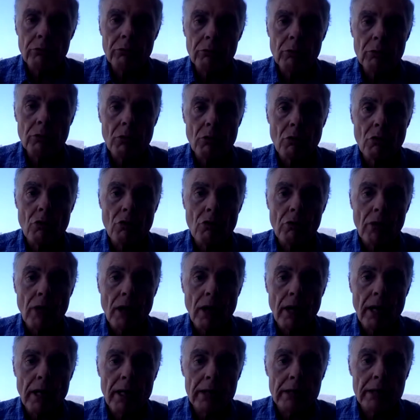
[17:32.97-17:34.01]
through the
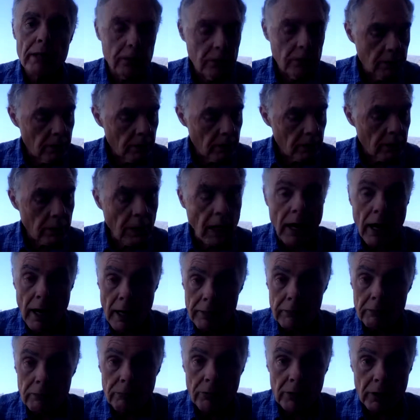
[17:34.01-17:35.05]
slide
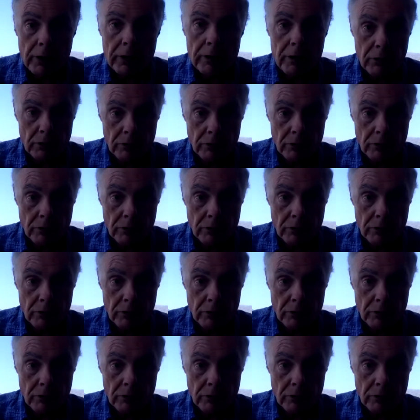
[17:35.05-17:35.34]
conflict